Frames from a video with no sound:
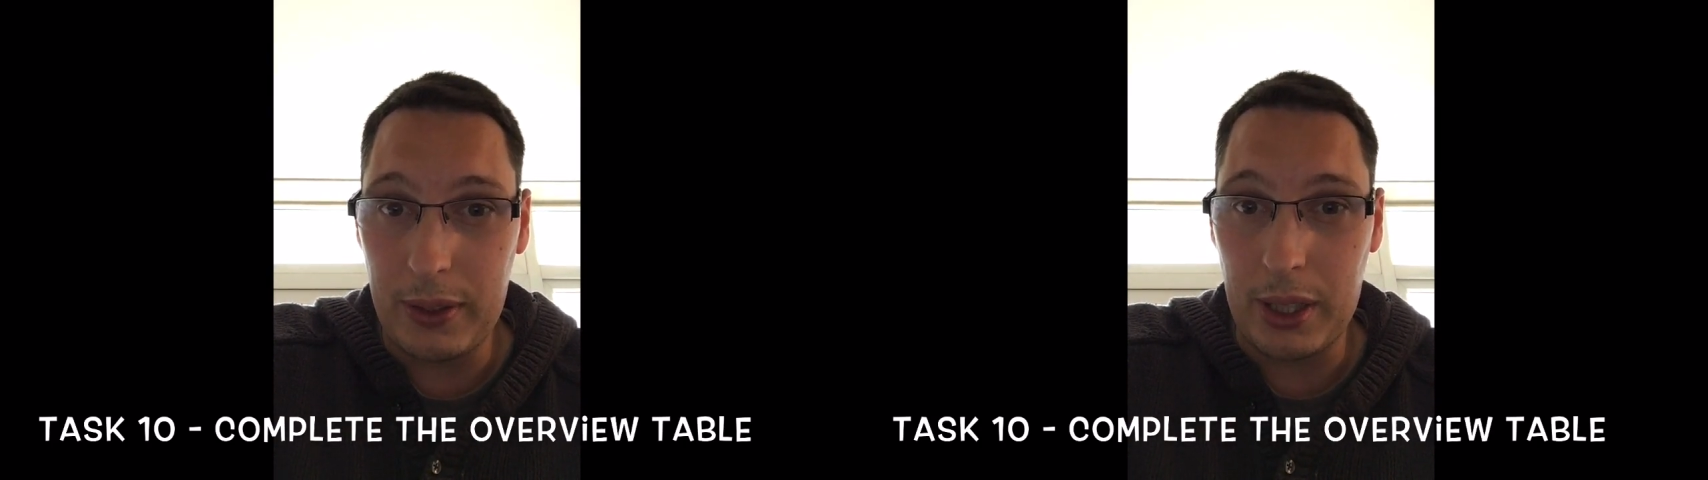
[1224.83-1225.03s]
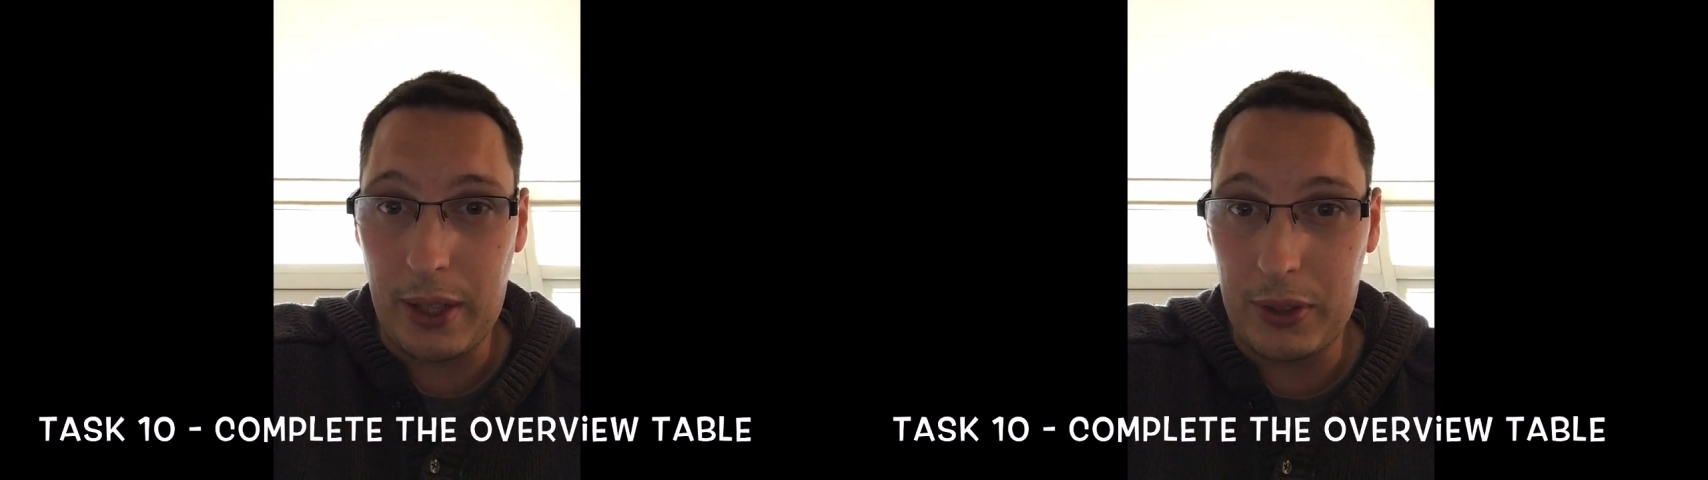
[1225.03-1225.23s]

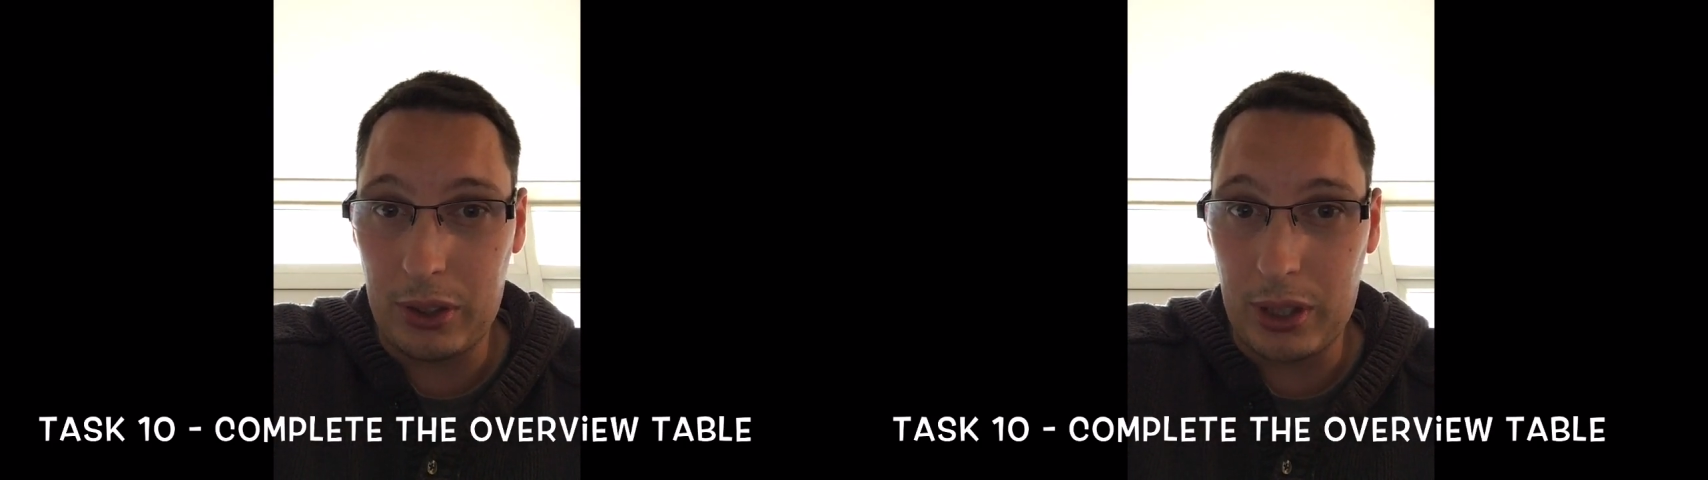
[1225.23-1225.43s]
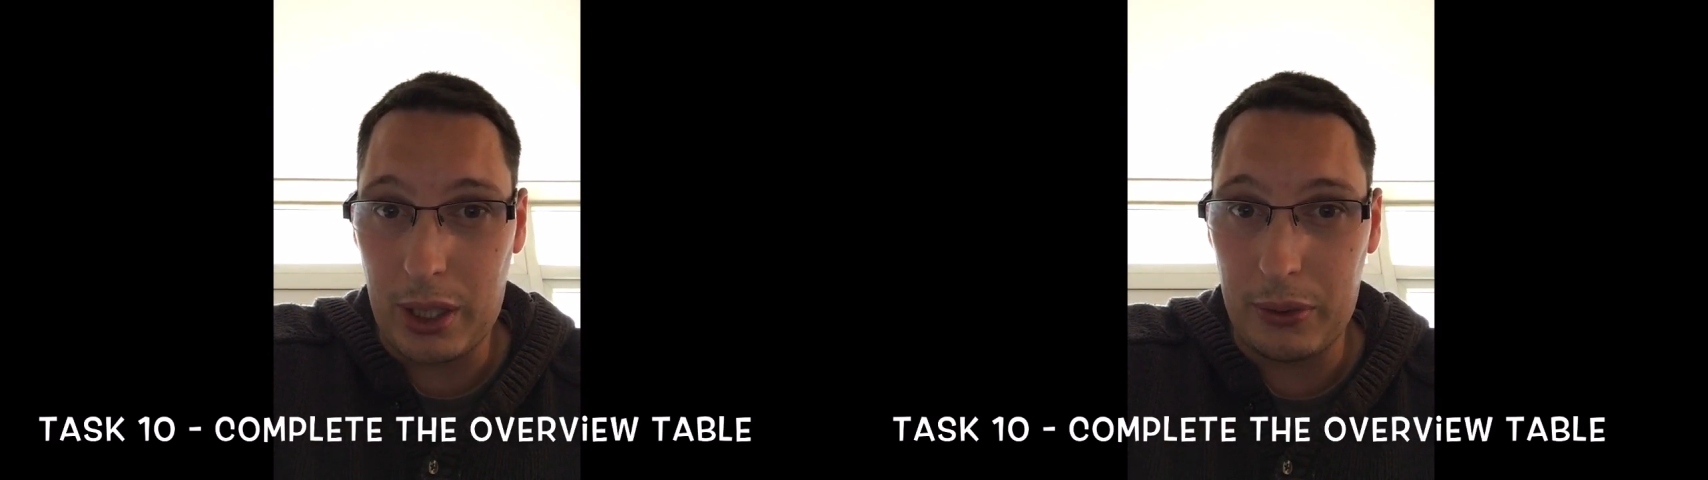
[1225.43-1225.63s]
looking after
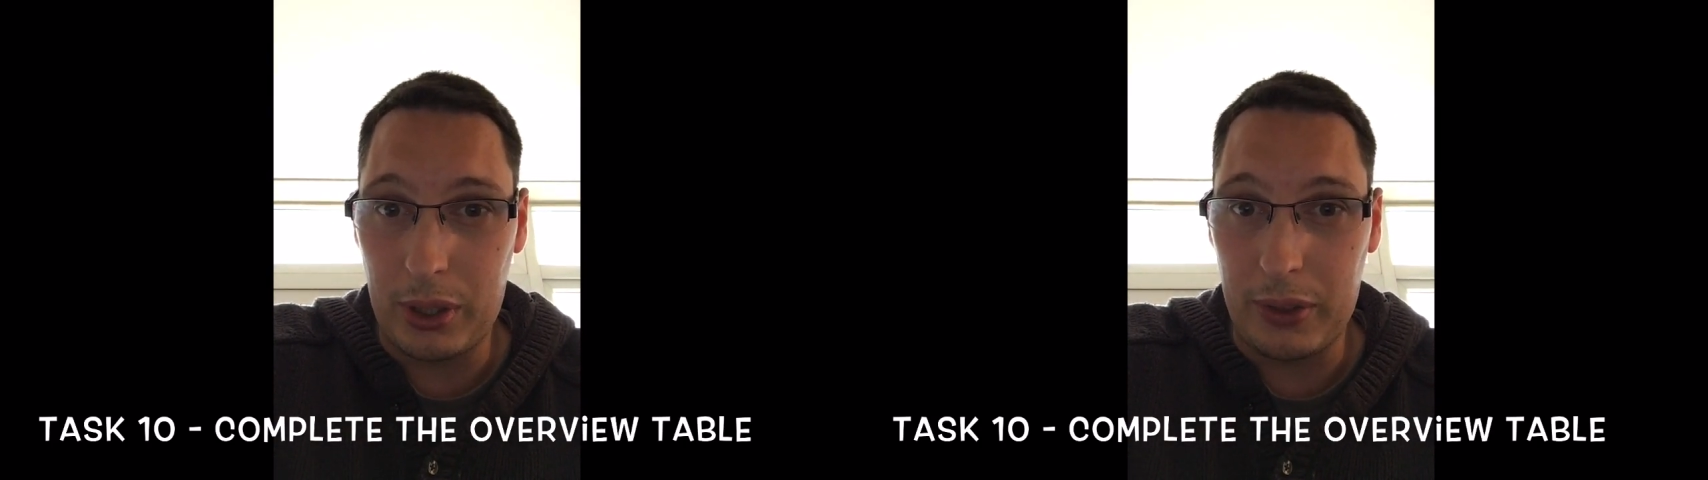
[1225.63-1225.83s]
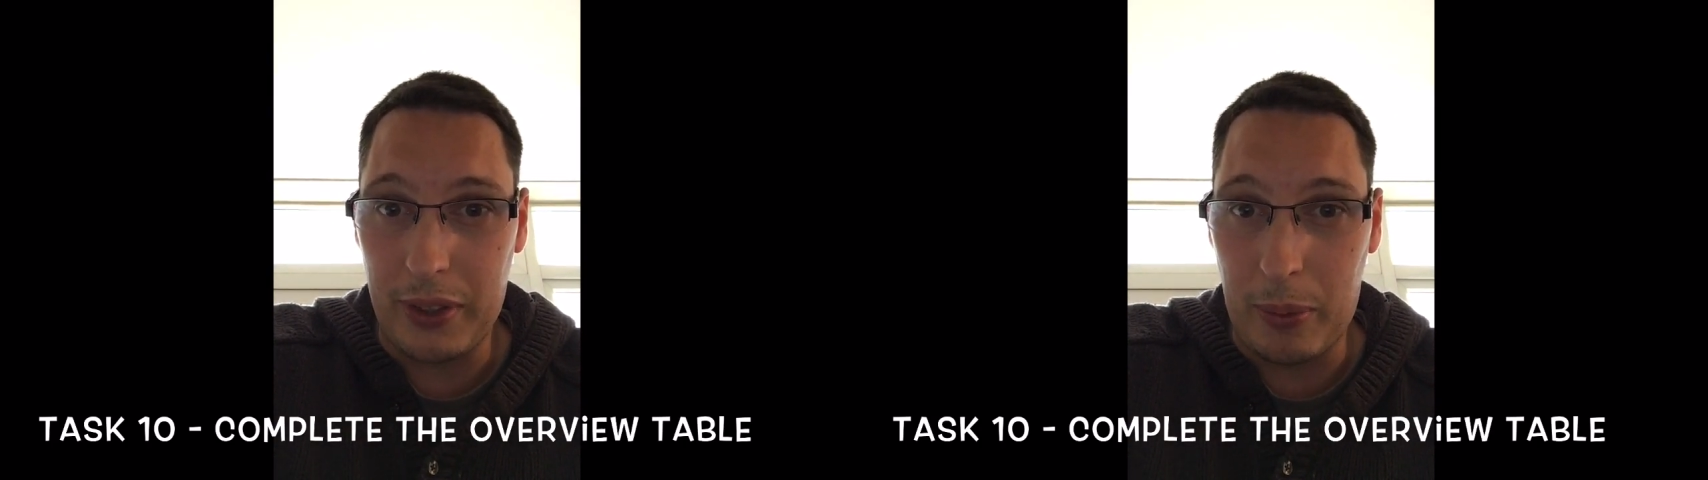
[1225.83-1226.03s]
yourselves
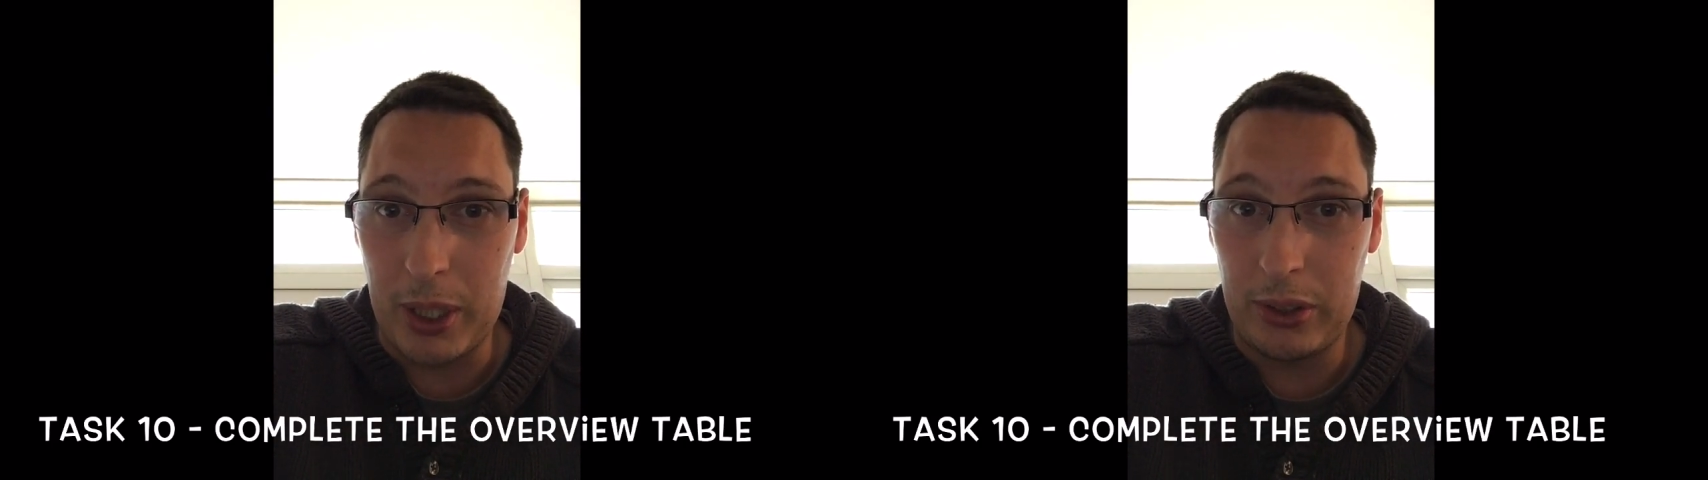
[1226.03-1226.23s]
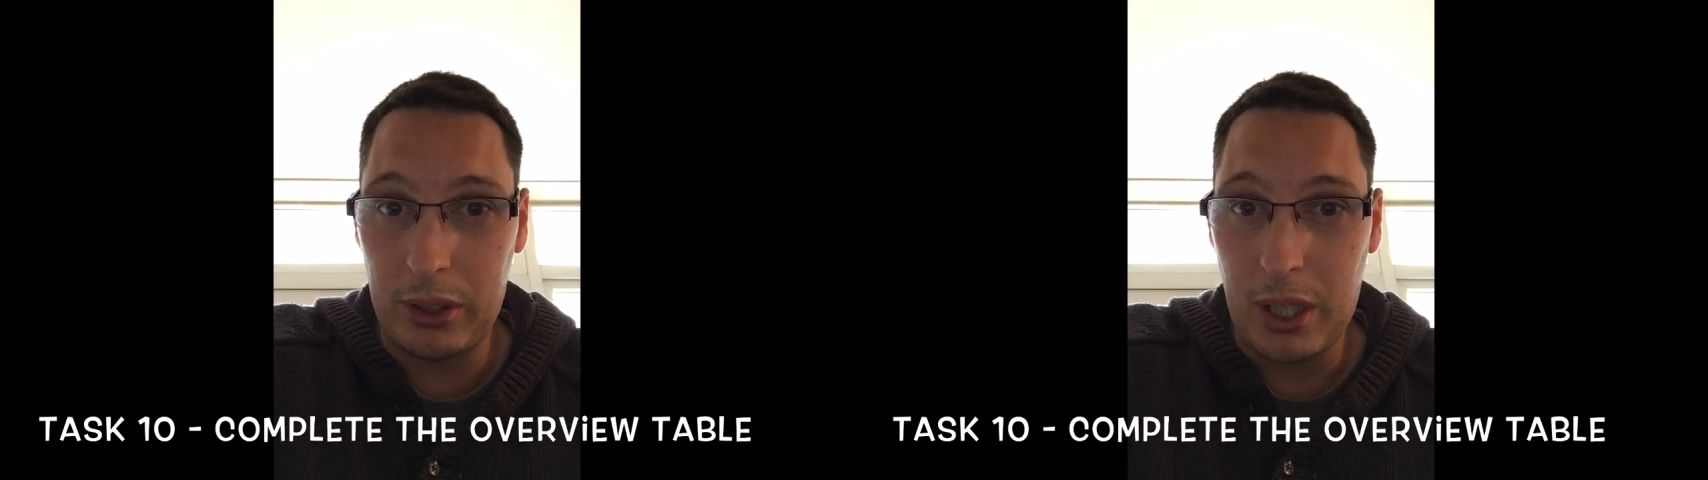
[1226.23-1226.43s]
and your
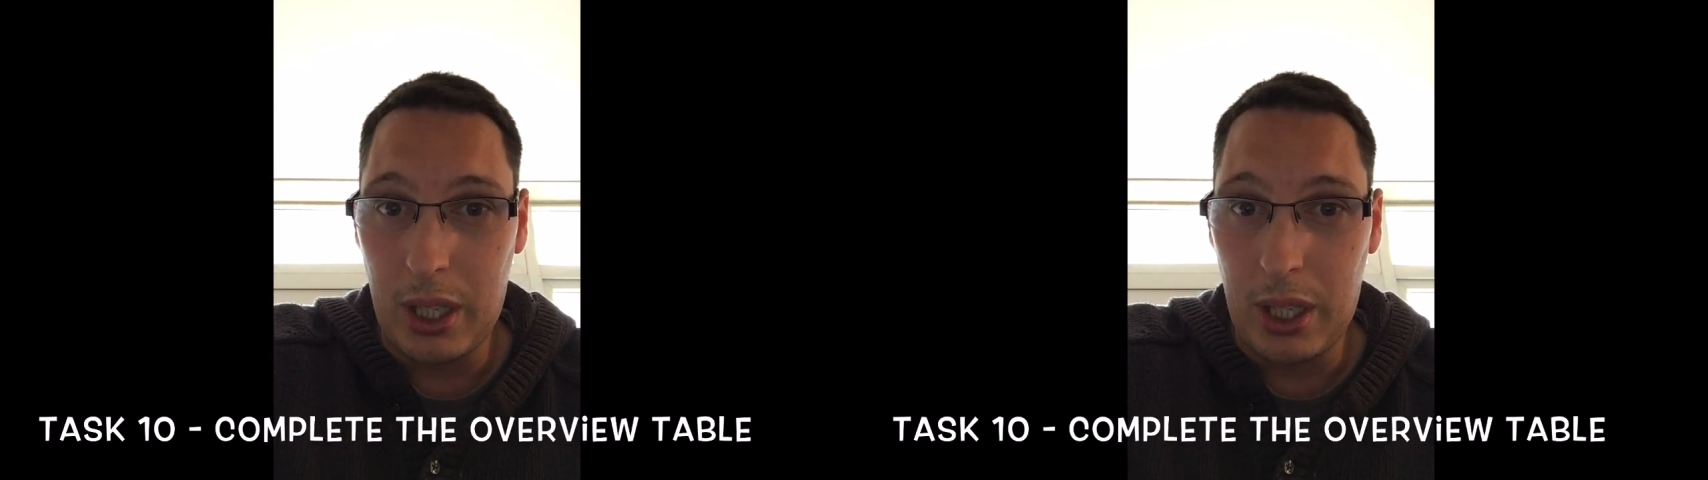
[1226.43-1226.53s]
families,